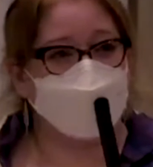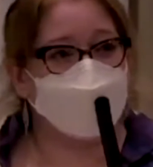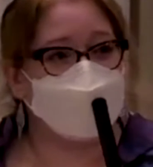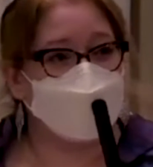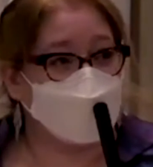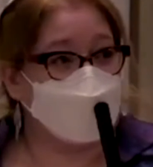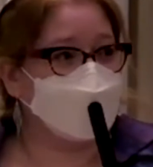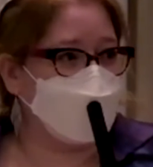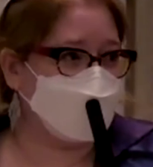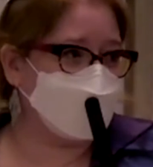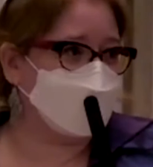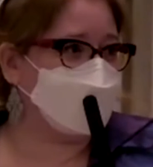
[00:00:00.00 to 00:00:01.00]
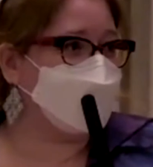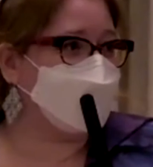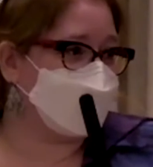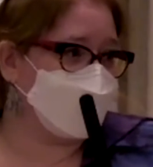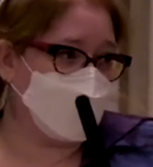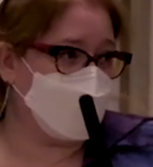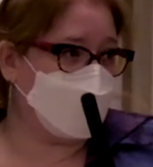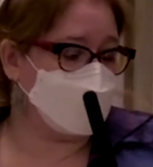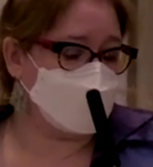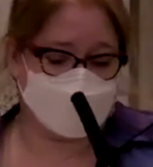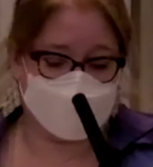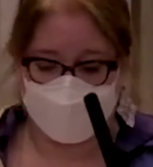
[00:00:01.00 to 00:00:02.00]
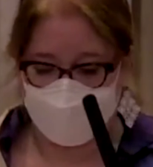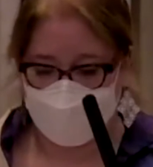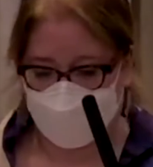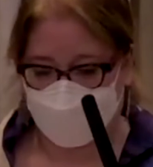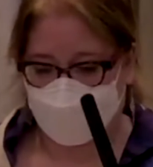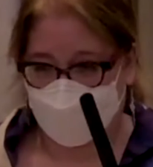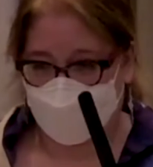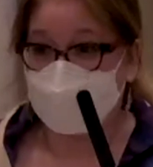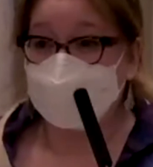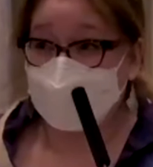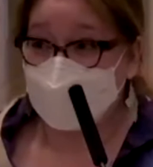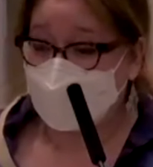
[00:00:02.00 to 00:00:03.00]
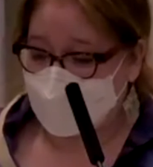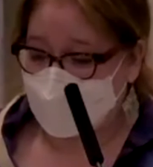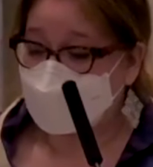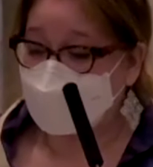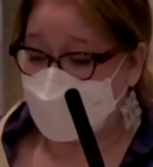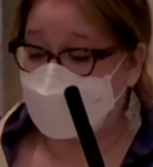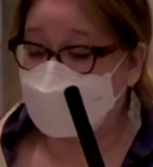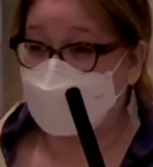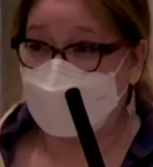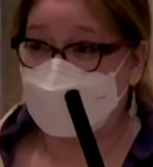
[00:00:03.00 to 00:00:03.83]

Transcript: May we rise to this moment. Let's invite you to please